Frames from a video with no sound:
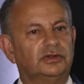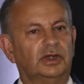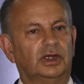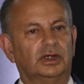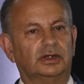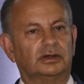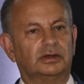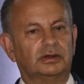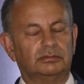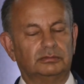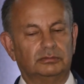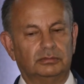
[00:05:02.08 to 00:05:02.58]

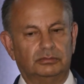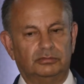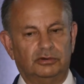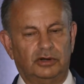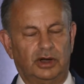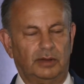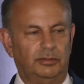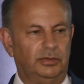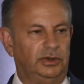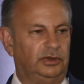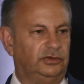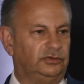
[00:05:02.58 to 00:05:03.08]
uh,
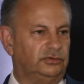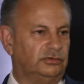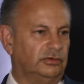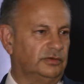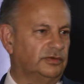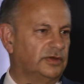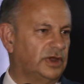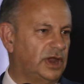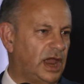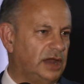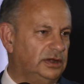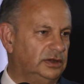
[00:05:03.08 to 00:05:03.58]
Prime Minister
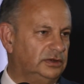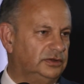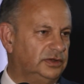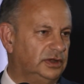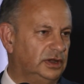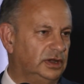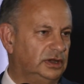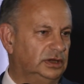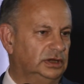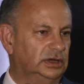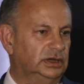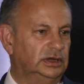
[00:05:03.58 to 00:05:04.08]
of
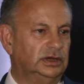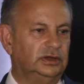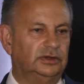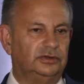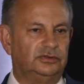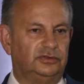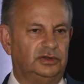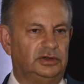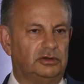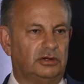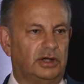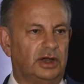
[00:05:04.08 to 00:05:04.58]
Canada,
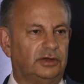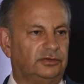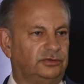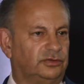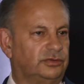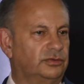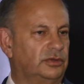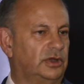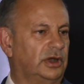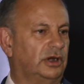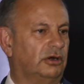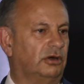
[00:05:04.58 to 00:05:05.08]
Senor
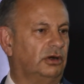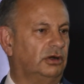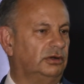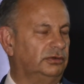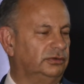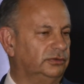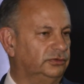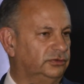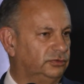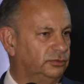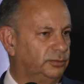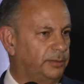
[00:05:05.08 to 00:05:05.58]
Aznar
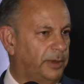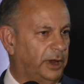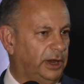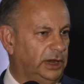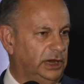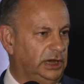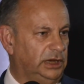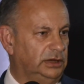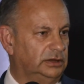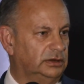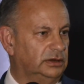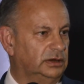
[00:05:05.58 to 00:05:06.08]
of
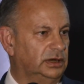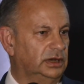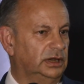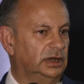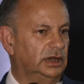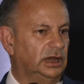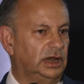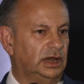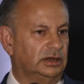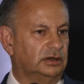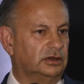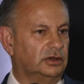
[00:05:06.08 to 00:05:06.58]
Spain,
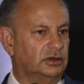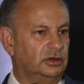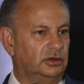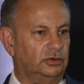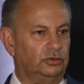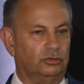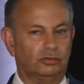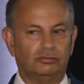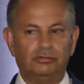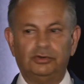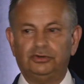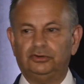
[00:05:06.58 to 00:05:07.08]
and
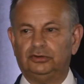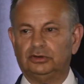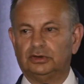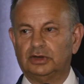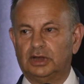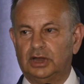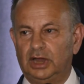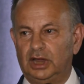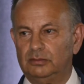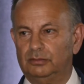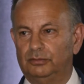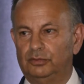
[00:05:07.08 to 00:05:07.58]
Colonel Richard
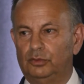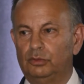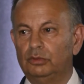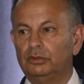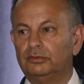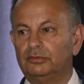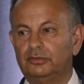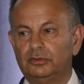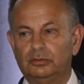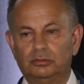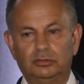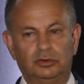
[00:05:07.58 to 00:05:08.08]
Kemp, all
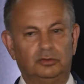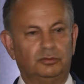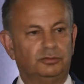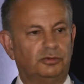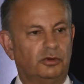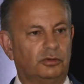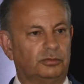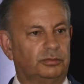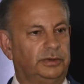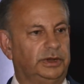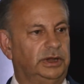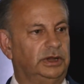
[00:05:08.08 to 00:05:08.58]
of whom you've
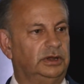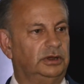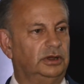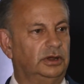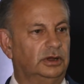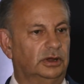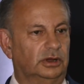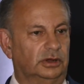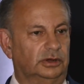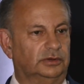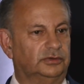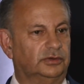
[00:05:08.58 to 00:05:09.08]
probably
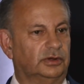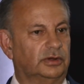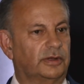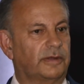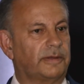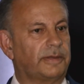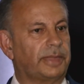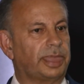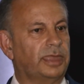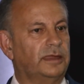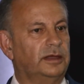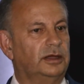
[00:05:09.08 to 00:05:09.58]
heard,
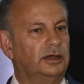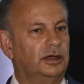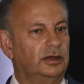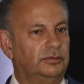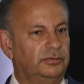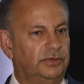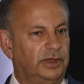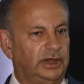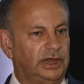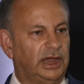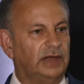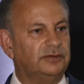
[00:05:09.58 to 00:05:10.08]
uh,
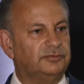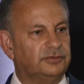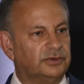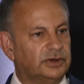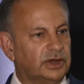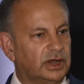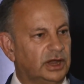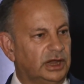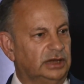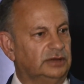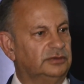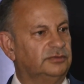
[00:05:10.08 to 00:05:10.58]
they
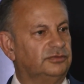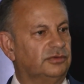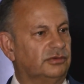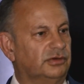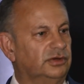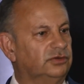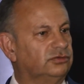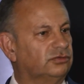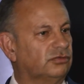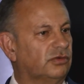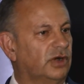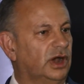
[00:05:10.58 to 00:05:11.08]
advocate for
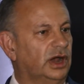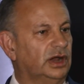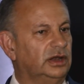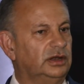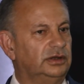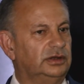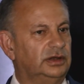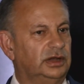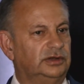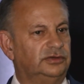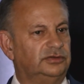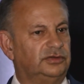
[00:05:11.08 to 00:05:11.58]
Israel
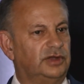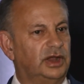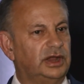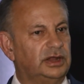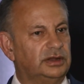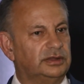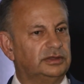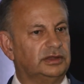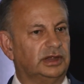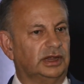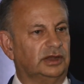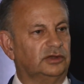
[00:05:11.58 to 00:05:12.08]
and they
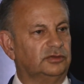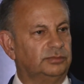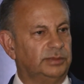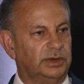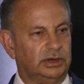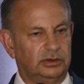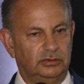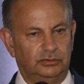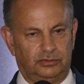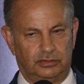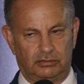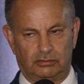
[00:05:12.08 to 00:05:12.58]
say things,
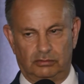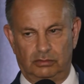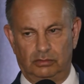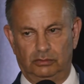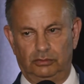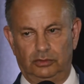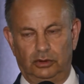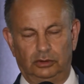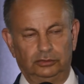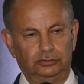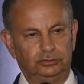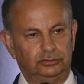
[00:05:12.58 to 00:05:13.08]
because they're all
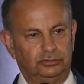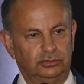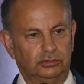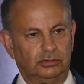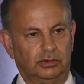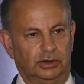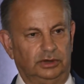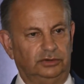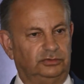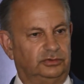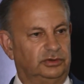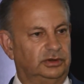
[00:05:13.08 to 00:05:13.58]
non
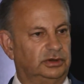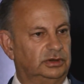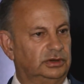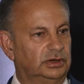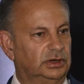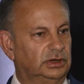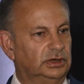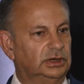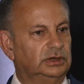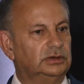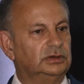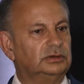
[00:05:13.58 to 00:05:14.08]
Jewish,
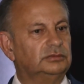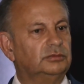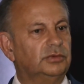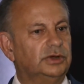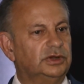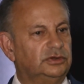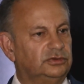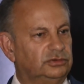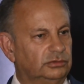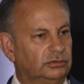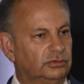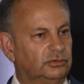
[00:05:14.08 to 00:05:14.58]
that
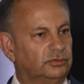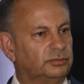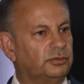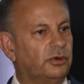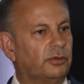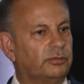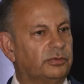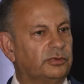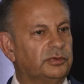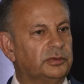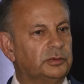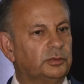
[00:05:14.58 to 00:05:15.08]
we Jews
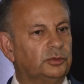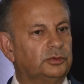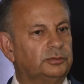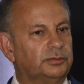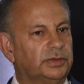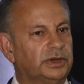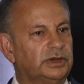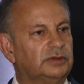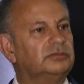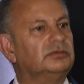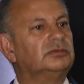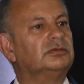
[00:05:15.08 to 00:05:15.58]
probably would
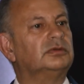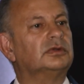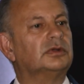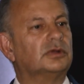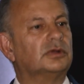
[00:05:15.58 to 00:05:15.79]
be